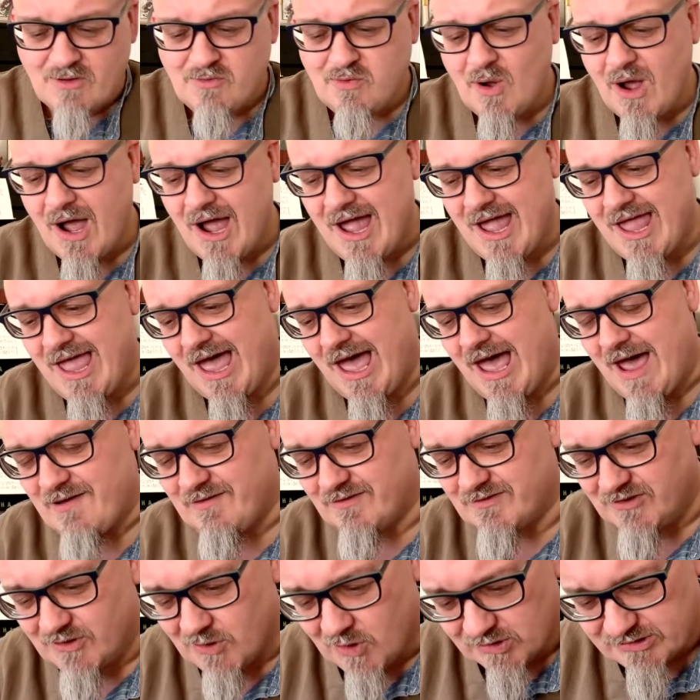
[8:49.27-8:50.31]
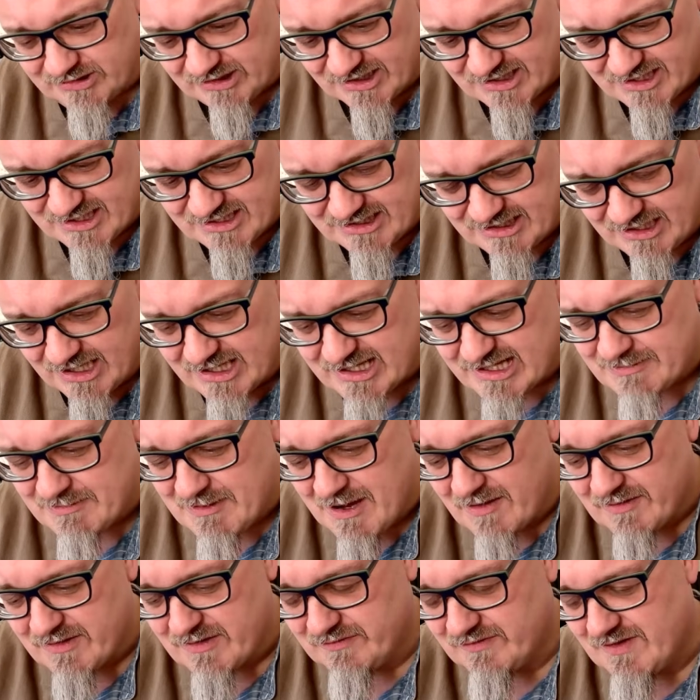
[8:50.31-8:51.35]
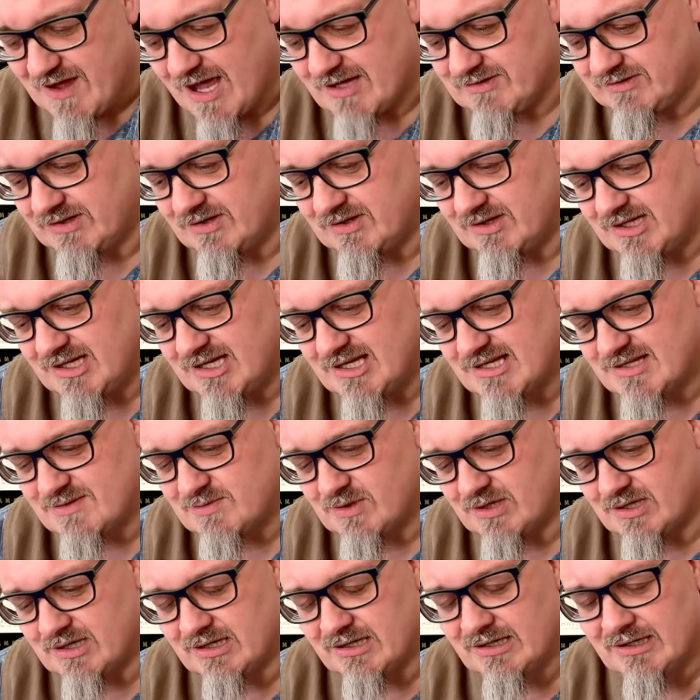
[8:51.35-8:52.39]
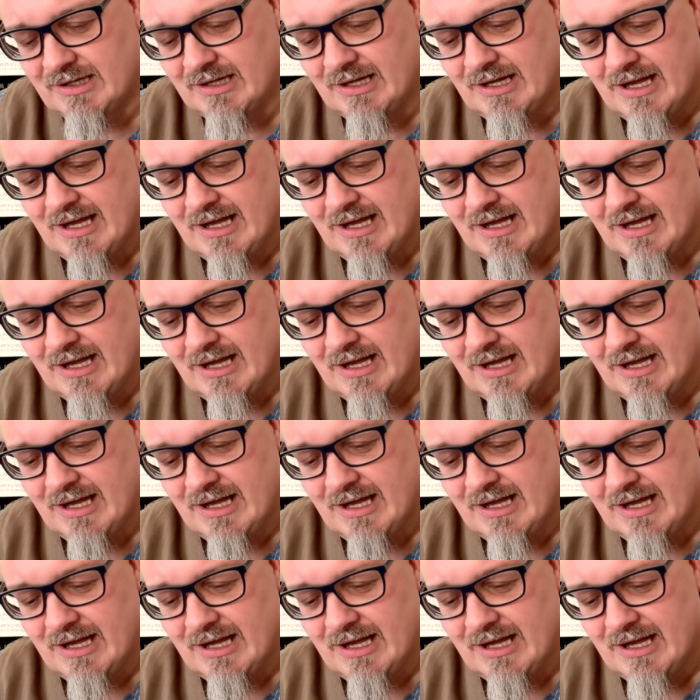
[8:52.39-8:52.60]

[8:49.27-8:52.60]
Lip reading: what I have noticed, in spite of the fact that these were